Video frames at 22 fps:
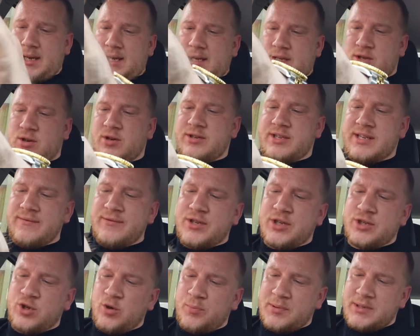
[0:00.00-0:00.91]
It's got a
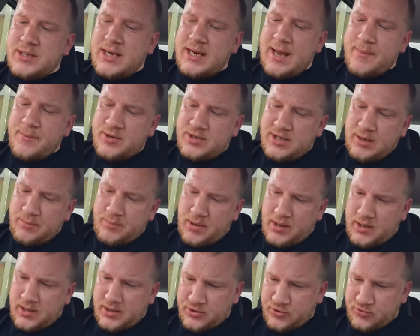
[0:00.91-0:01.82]
72% MOT
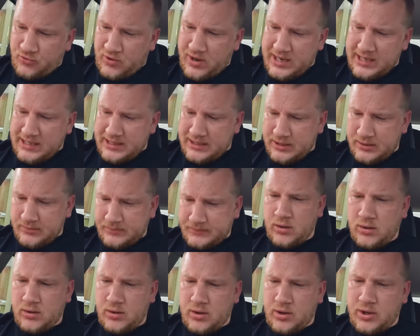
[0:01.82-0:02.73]
pass rate,
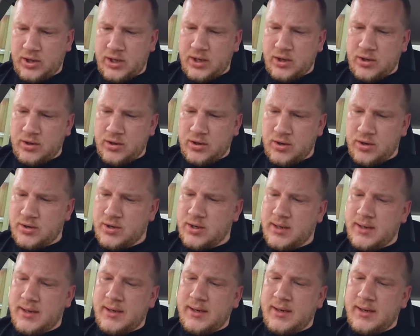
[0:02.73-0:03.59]
looking good.